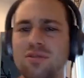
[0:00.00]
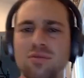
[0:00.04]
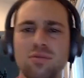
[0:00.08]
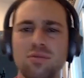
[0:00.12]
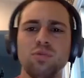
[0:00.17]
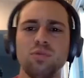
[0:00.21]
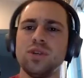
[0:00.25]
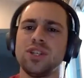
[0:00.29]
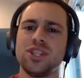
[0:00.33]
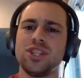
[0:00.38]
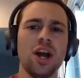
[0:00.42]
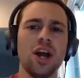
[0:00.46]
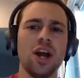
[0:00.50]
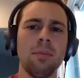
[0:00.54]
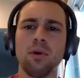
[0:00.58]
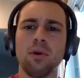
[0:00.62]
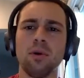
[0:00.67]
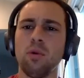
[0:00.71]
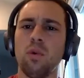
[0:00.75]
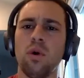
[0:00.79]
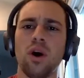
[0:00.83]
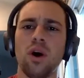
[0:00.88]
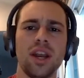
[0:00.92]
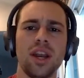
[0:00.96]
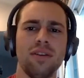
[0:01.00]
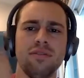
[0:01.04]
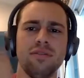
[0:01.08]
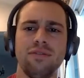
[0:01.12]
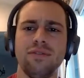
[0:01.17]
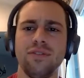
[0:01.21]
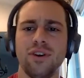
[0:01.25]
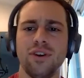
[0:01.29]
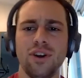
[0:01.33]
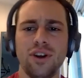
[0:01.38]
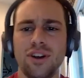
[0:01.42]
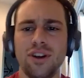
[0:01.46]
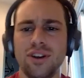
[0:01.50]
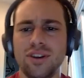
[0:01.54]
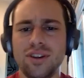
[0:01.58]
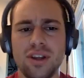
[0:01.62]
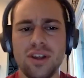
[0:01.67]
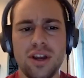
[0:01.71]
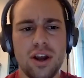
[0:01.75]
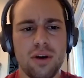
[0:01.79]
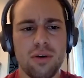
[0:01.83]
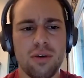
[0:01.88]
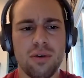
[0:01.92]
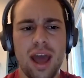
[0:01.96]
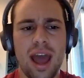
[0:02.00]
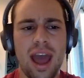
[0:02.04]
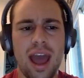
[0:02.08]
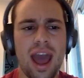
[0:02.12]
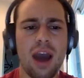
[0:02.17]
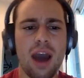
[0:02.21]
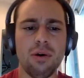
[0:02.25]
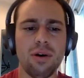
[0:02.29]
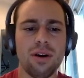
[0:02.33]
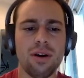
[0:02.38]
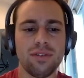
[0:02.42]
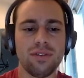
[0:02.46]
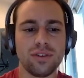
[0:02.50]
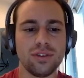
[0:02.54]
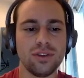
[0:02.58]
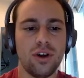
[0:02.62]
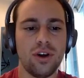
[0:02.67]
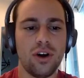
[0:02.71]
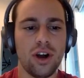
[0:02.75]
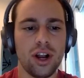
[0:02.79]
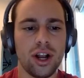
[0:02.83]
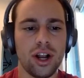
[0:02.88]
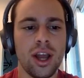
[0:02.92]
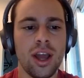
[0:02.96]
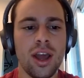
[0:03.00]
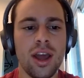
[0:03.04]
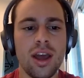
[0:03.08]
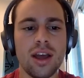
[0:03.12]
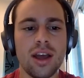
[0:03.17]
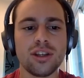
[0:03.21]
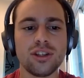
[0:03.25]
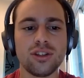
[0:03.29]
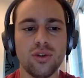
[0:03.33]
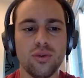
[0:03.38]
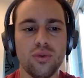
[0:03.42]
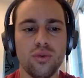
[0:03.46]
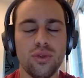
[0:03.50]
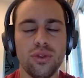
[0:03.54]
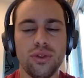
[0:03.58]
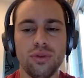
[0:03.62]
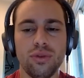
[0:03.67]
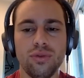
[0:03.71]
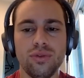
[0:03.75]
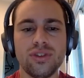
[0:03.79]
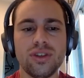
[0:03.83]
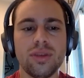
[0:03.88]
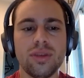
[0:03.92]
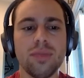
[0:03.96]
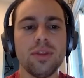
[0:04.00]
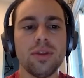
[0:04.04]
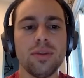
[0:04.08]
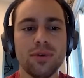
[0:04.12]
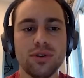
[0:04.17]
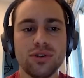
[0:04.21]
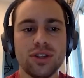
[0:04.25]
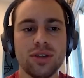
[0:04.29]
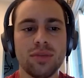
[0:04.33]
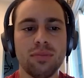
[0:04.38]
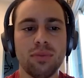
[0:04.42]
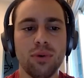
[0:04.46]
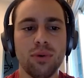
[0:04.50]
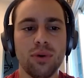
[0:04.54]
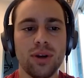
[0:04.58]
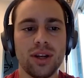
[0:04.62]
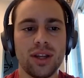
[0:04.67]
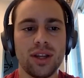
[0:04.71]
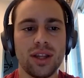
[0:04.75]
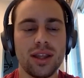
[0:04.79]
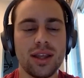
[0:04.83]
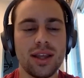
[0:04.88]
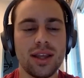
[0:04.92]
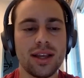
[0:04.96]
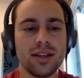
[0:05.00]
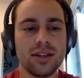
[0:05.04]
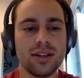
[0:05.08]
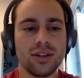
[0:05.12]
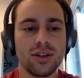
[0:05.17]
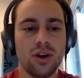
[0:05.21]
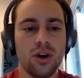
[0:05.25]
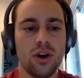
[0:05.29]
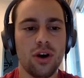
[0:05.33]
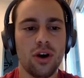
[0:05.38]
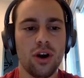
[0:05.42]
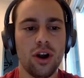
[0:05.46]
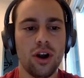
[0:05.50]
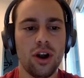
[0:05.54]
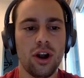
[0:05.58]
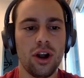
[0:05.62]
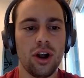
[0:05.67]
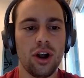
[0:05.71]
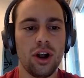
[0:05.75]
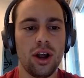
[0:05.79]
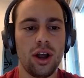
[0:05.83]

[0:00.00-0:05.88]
was number one for, however long. So some of the most important things are